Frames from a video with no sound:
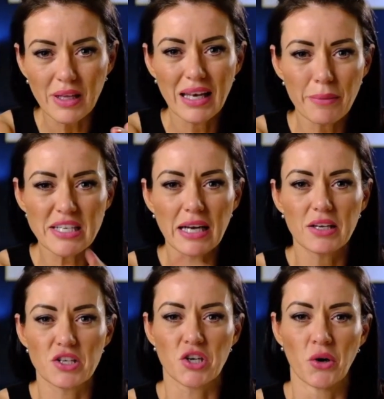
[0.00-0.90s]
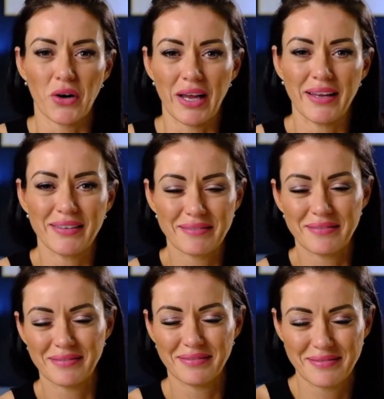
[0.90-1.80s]
Let me tell you a story.
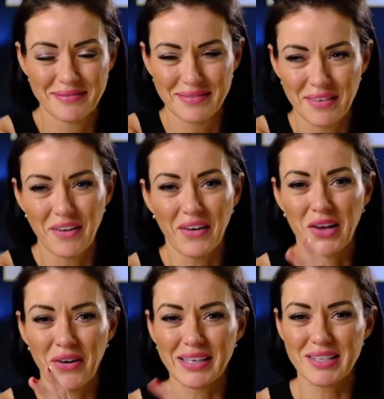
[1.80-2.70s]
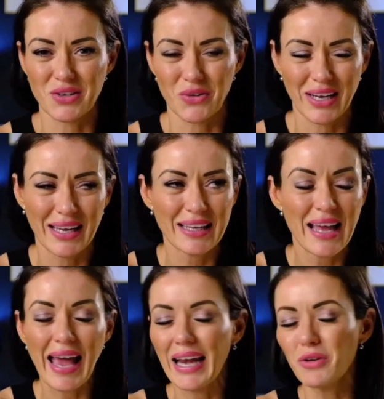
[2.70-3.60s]
Very quick story.
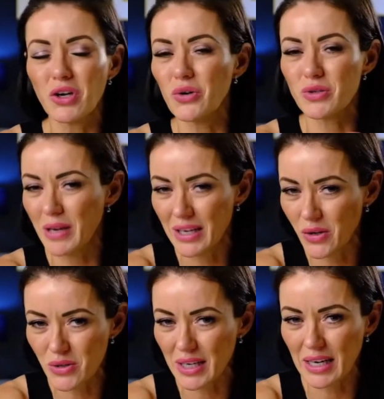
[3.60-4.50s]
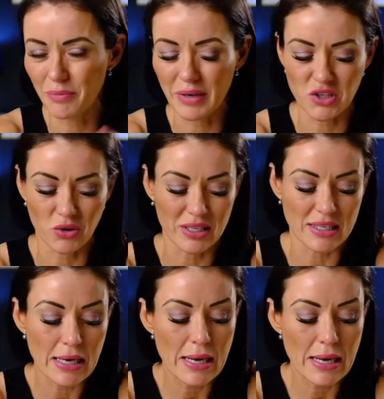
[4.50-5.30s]
Anyone who knows me knows that I love my stories.